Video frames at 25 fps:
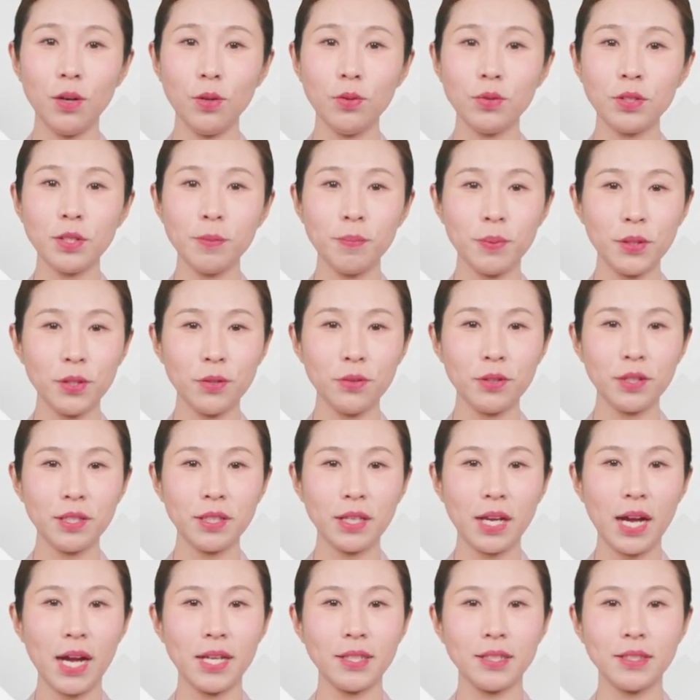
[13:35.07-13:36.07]
old
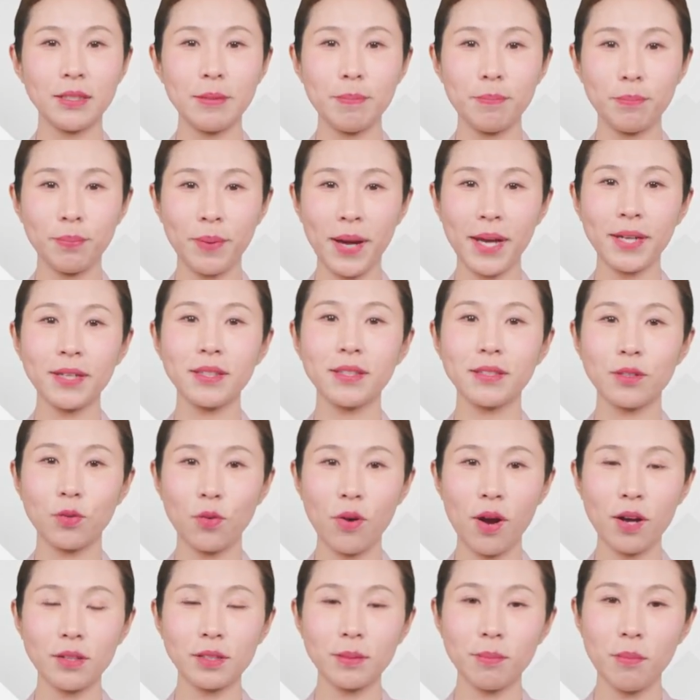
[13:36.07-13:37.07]
building and the
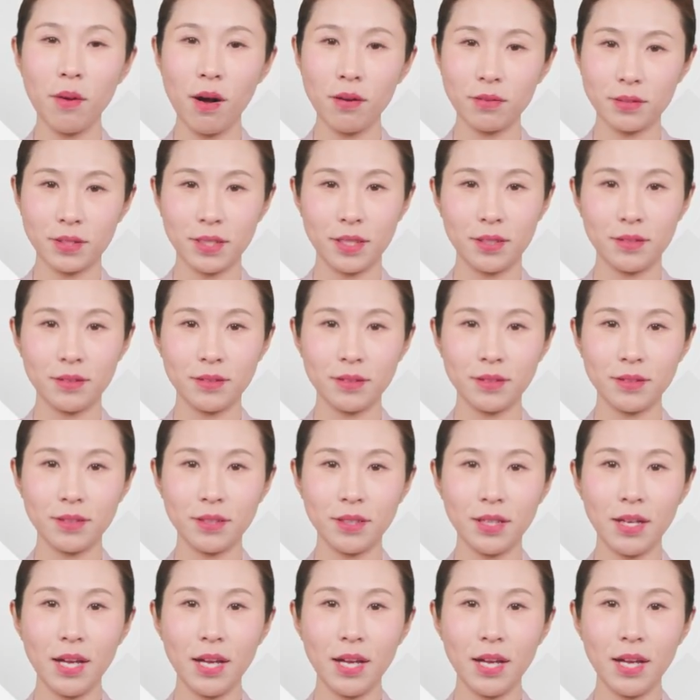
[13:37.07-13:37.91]
background mountain,